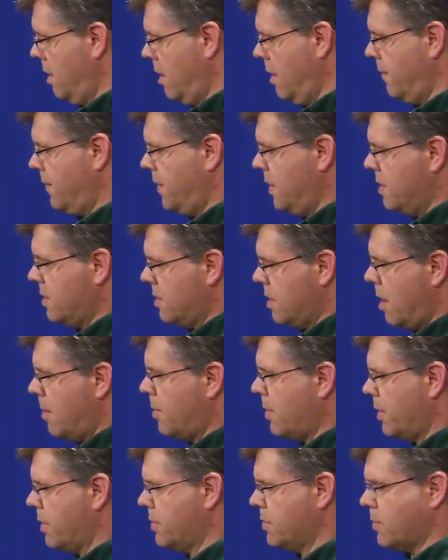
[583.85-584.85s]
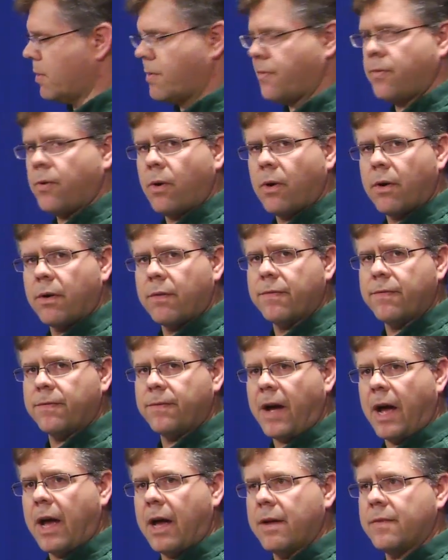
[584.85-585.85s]
If these numbers were four,
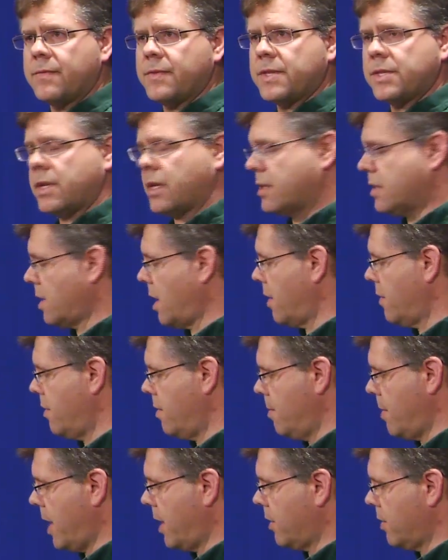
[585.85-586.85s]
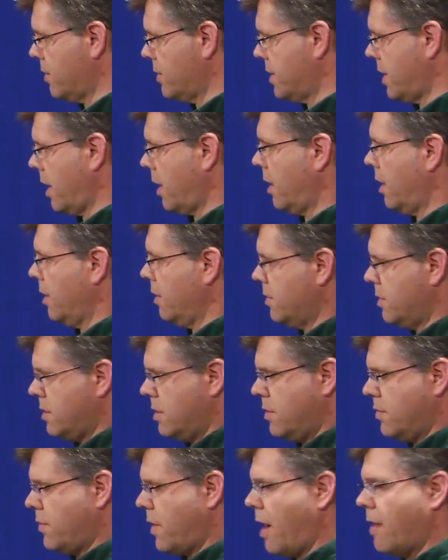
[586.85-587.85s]
five, 600 microseconds
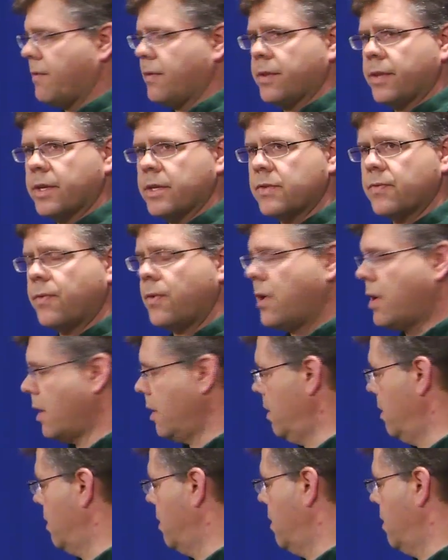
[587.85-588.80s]
to travel this foot,